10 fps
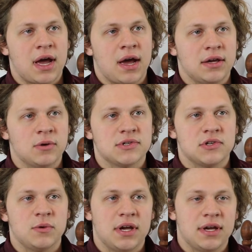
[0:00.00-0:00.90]
at
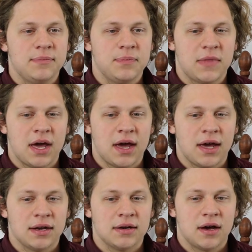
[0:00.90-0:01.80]
USUE,
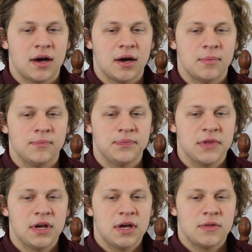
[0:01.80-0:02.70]
and
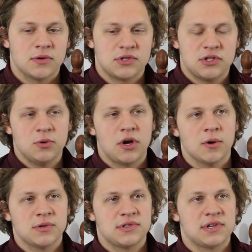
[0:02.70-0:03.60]
there's two
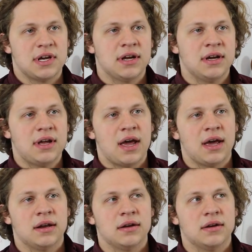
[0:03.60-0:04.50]
ghosts in it,
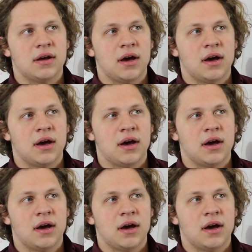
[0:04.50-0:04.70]
and